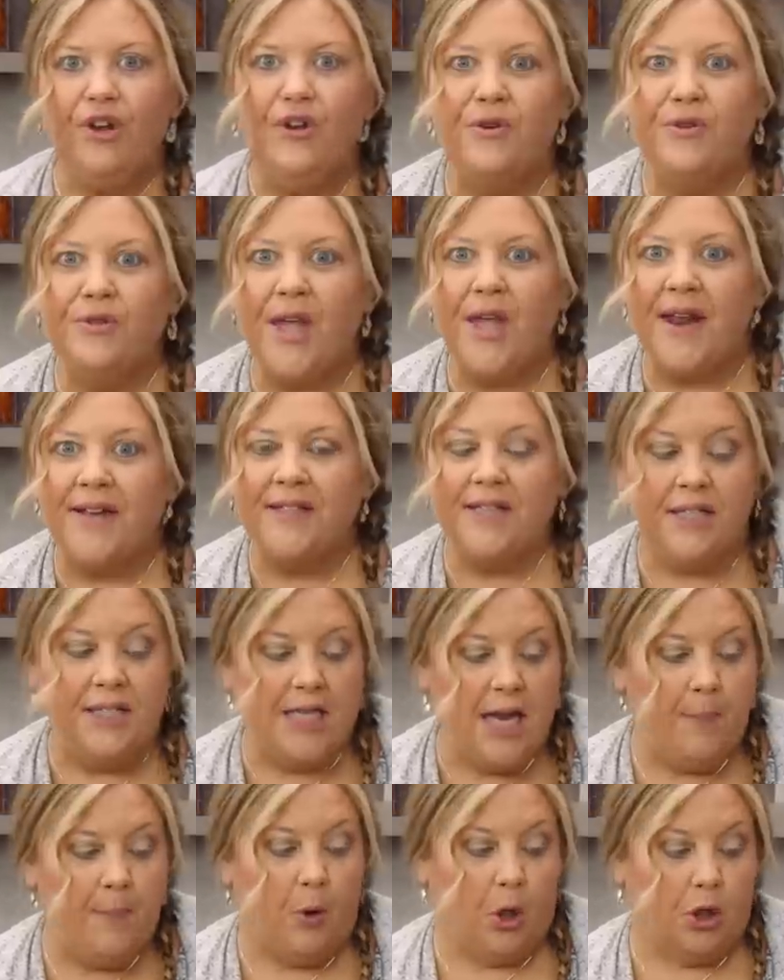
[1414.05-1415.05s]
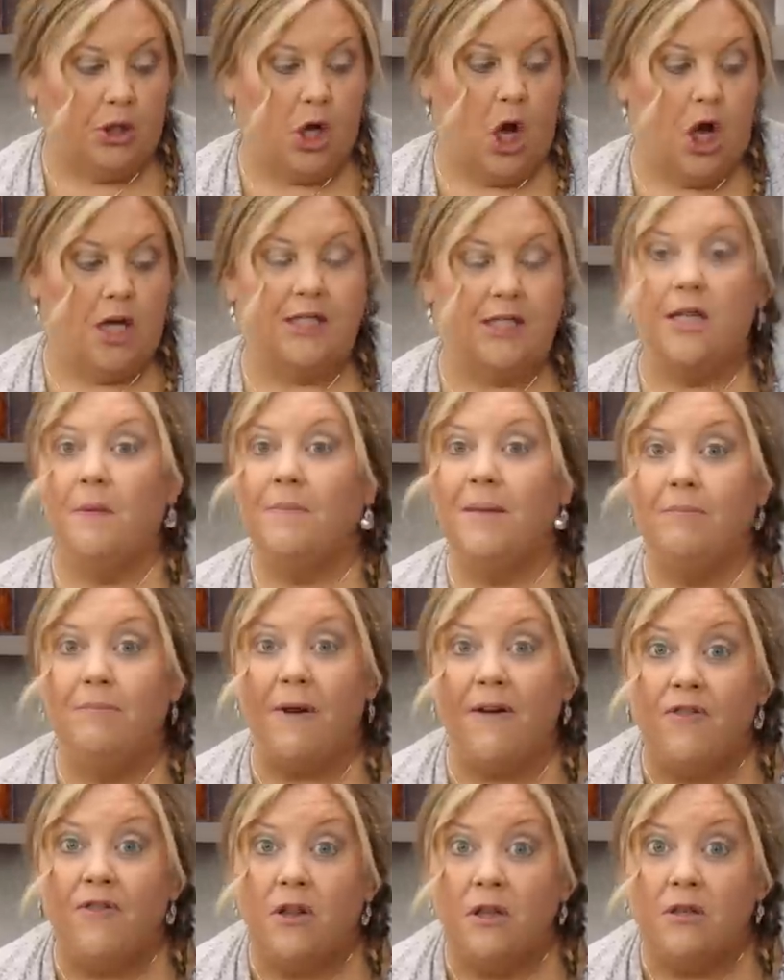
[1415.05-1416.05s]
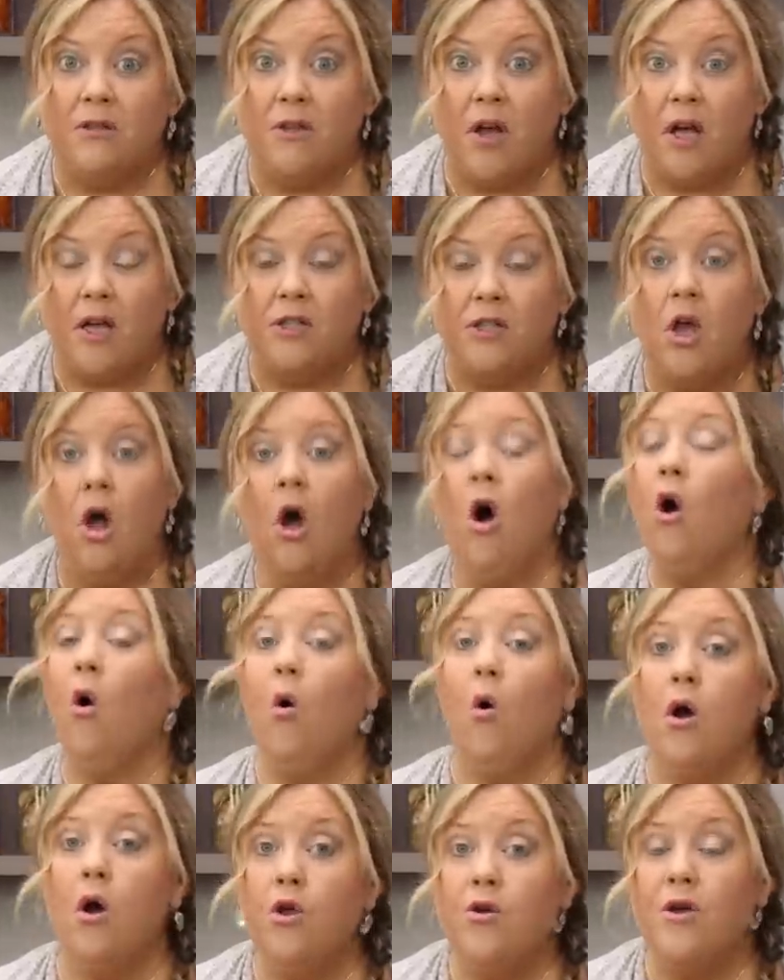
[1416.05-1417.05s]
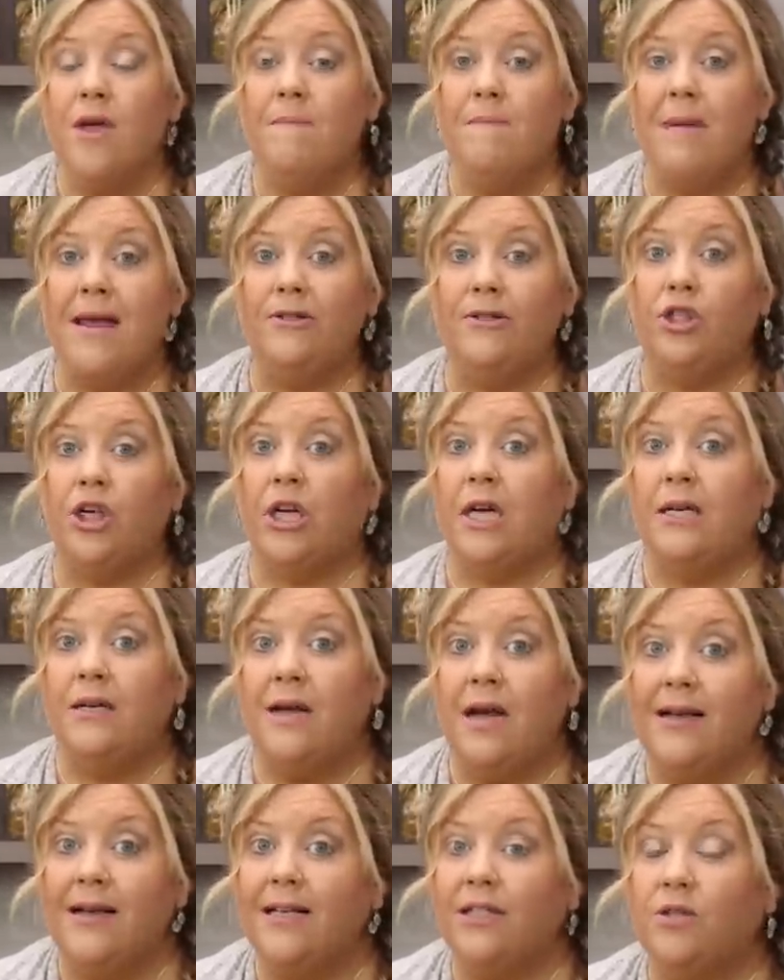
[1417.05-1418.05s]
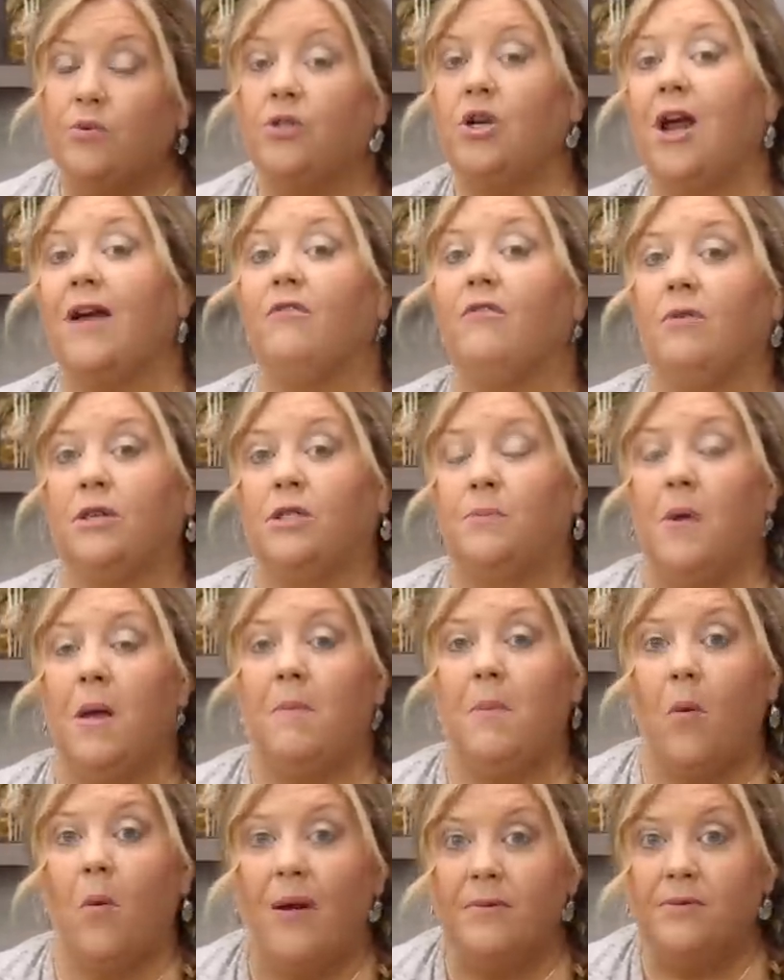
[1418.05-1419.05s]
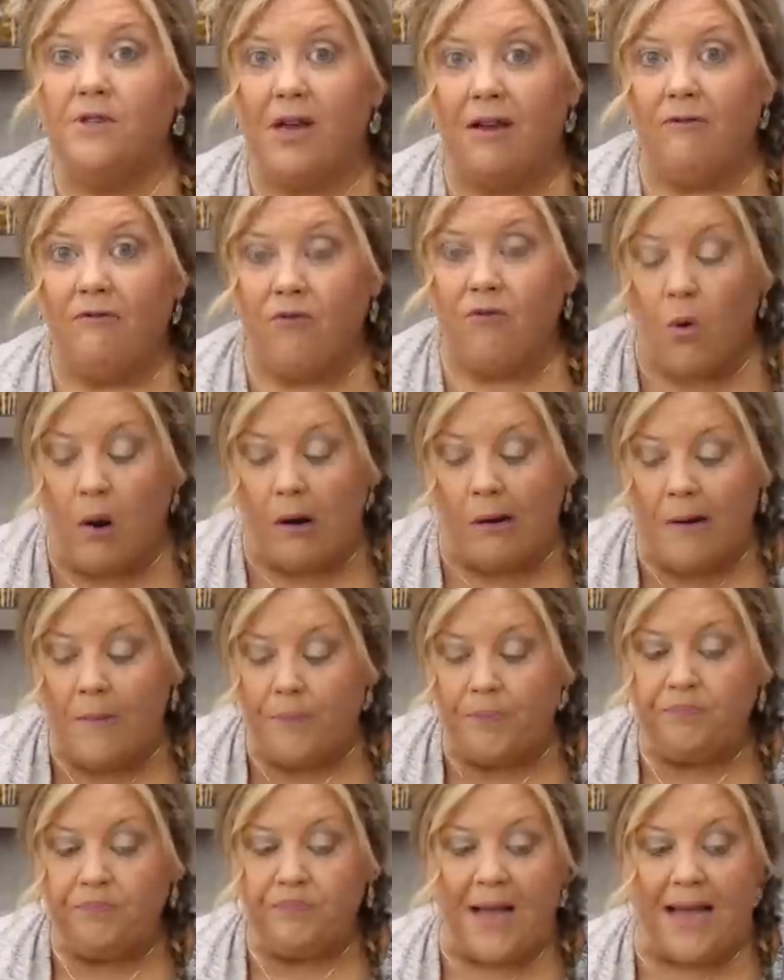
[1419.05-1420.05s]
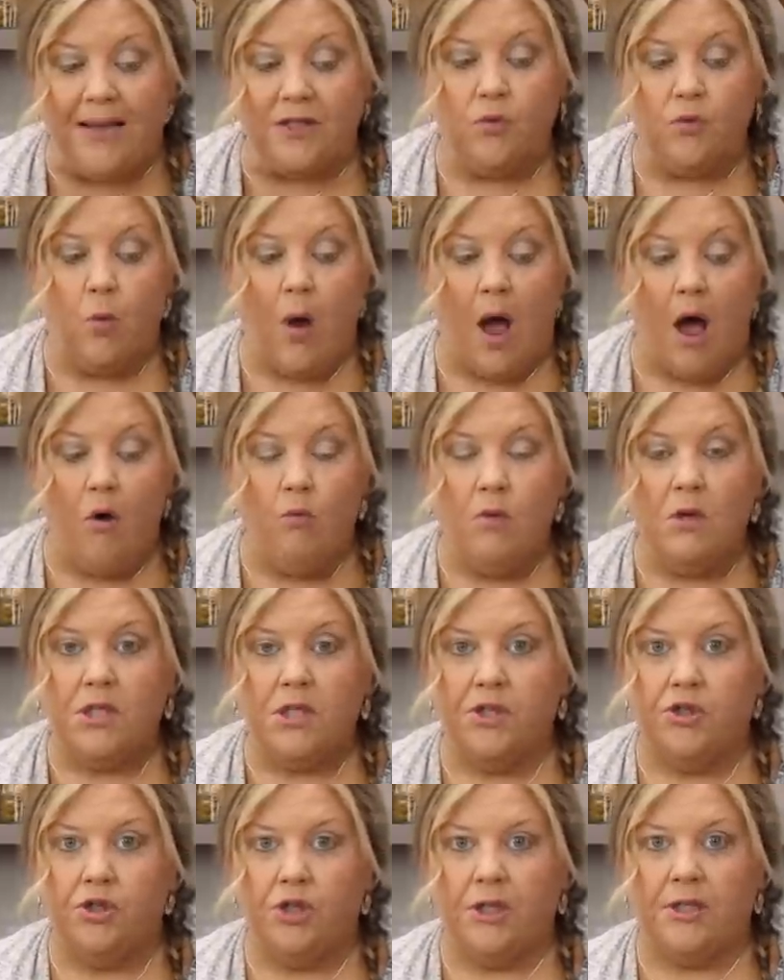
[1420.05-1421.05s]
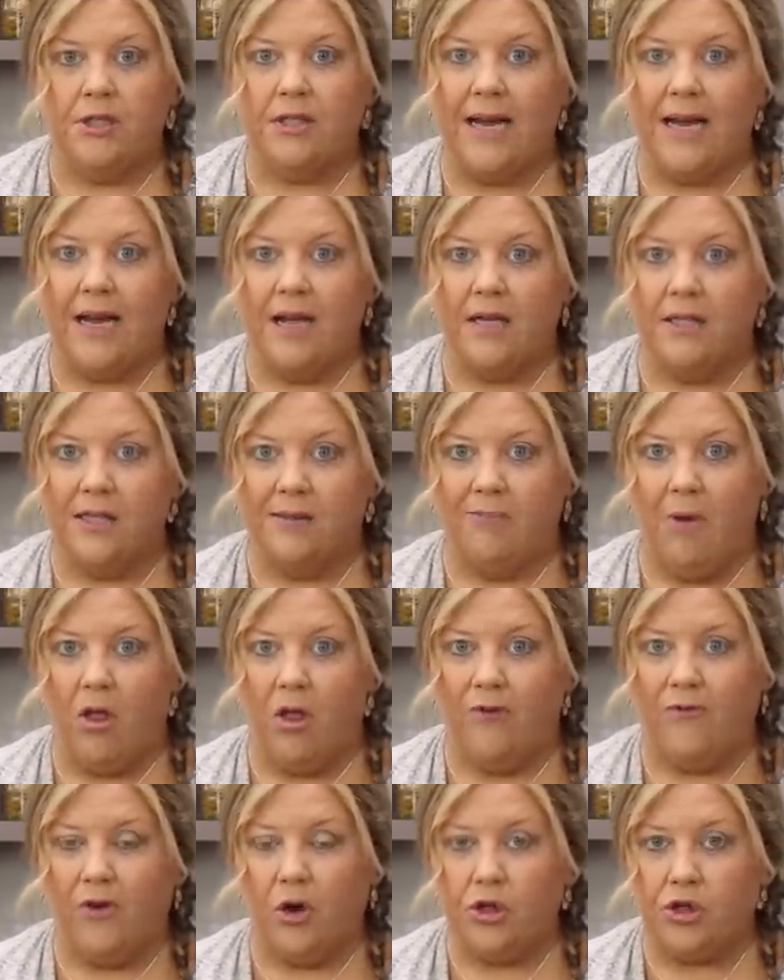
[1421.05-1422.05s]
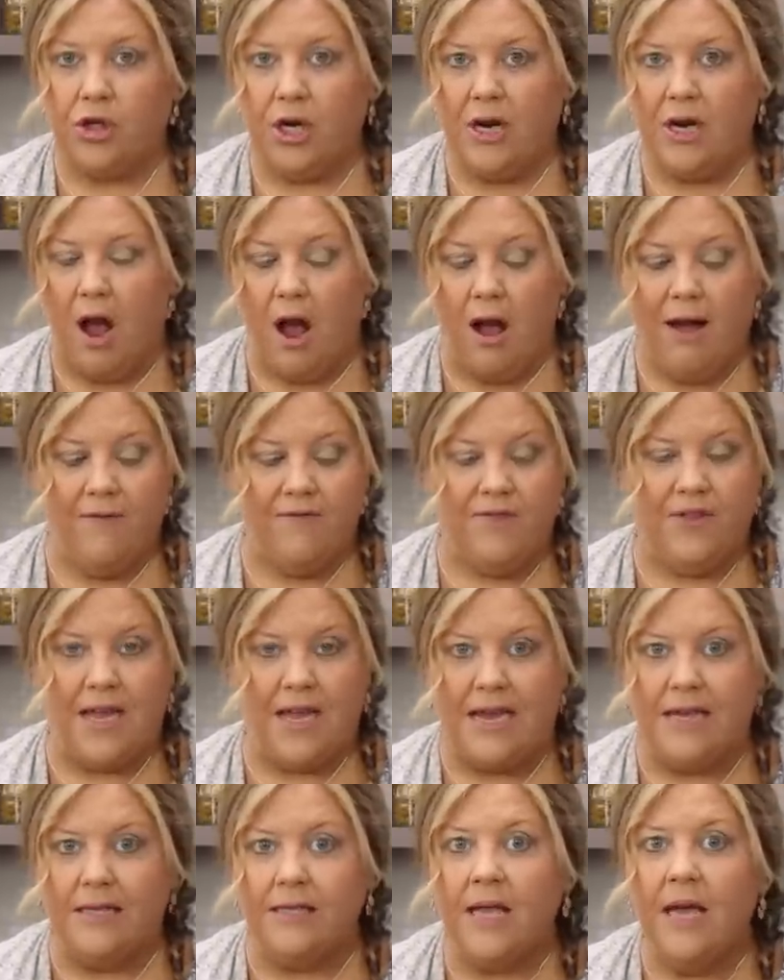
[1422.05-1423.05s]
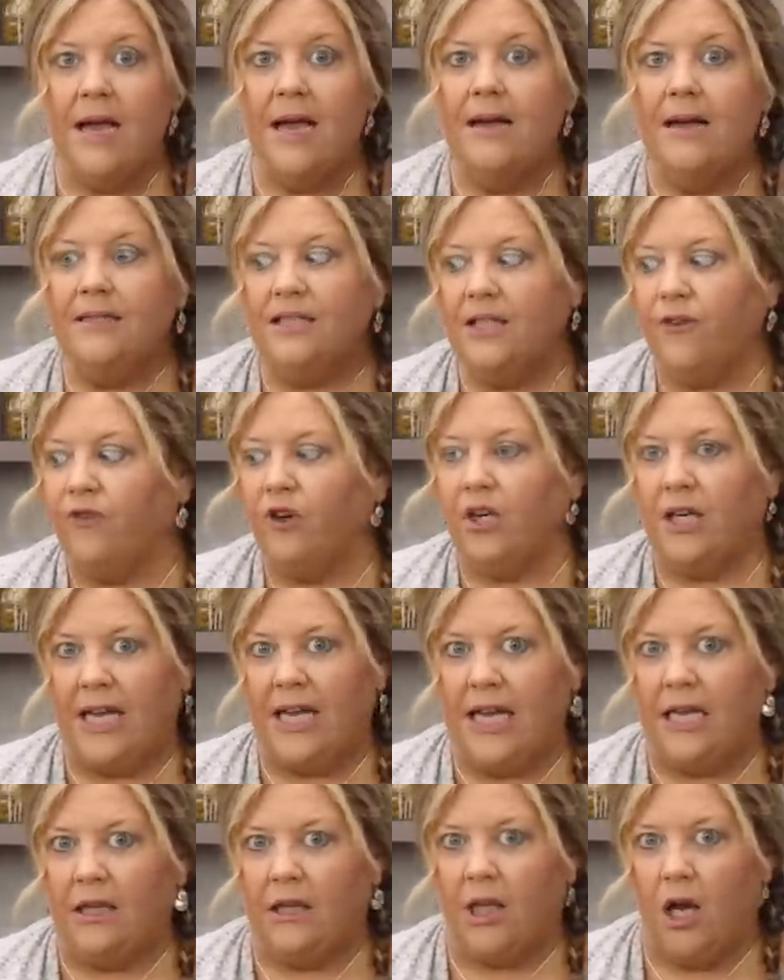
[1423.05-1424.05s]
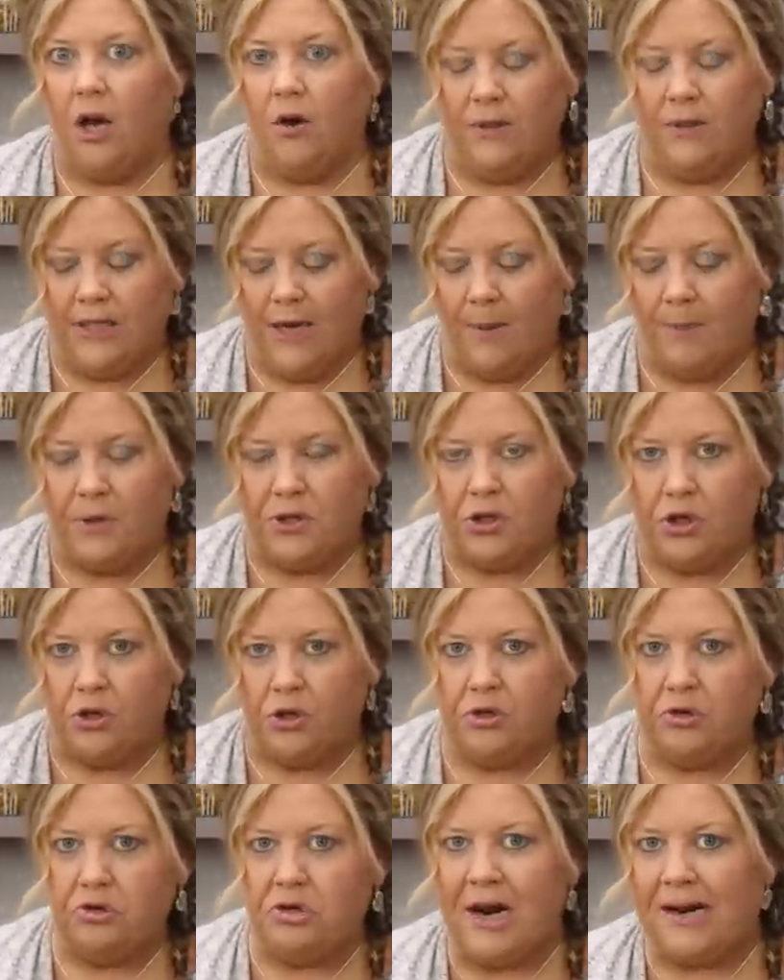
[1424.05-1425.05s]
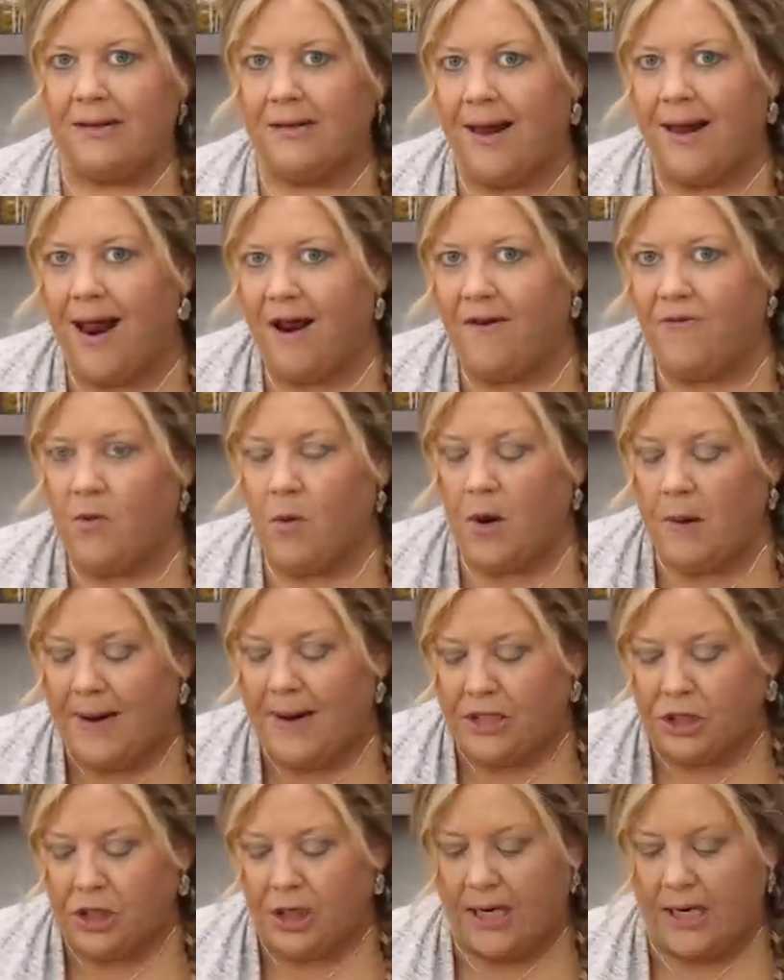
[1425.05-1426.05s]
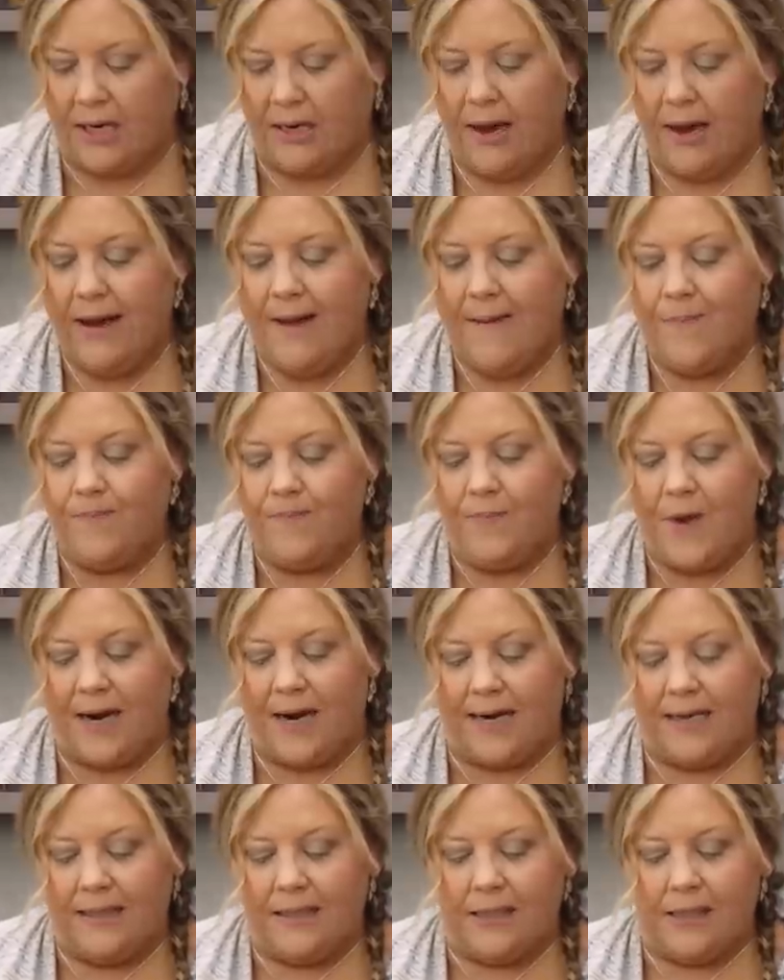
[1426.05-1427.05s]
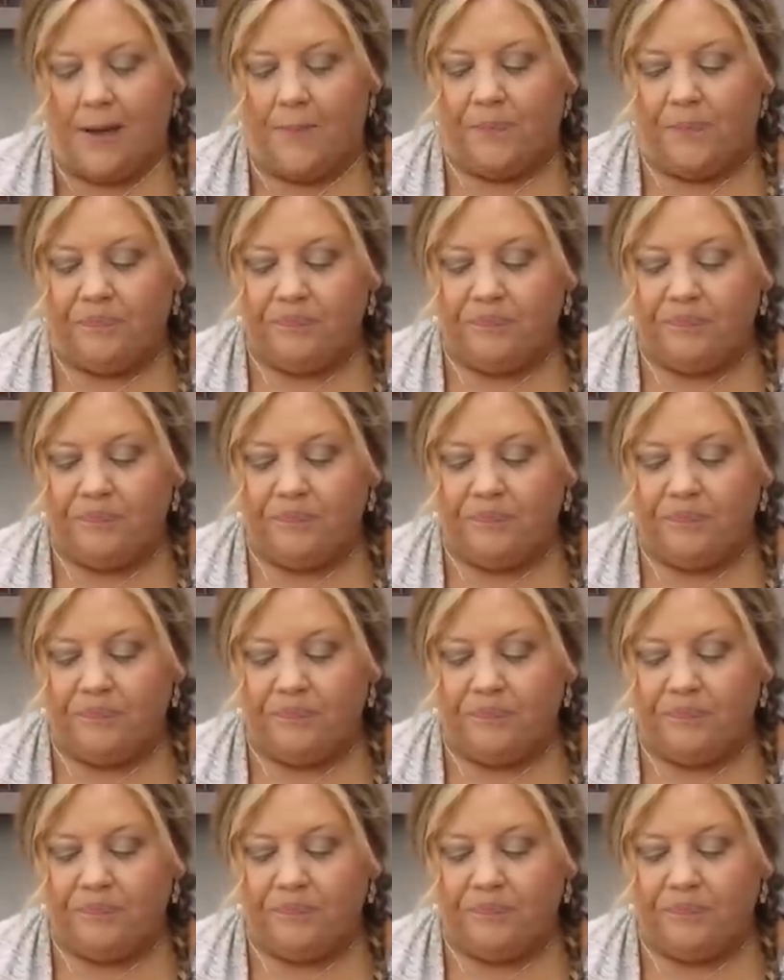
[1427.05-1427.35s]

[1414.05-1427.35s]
use that as a dip or toss them in buffalo sauce, or you can make chicken nuggets, which I have a recipe on my website for as well, which is just like a smaller version of these. Different heat though and temperature, so check that out if you wanna make chicken nuggets.